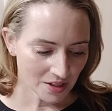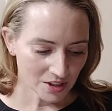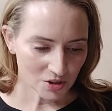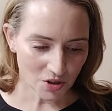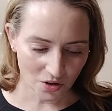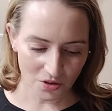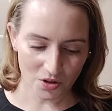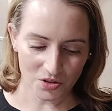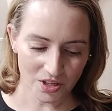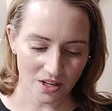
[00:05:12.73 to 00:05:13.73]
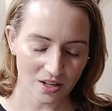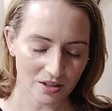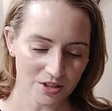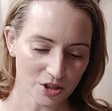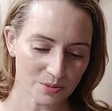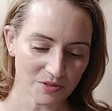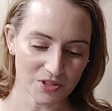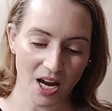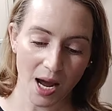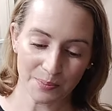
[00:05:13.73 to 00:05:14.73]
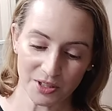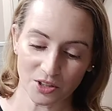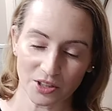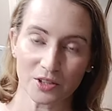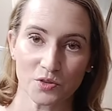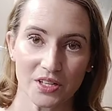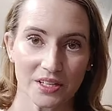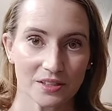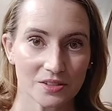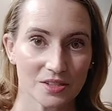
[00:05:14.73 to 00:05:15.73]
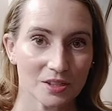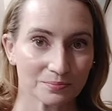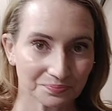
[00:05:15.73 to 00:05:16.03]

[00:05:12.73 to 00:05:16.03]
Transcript: So those are, in terms of topical ingredients,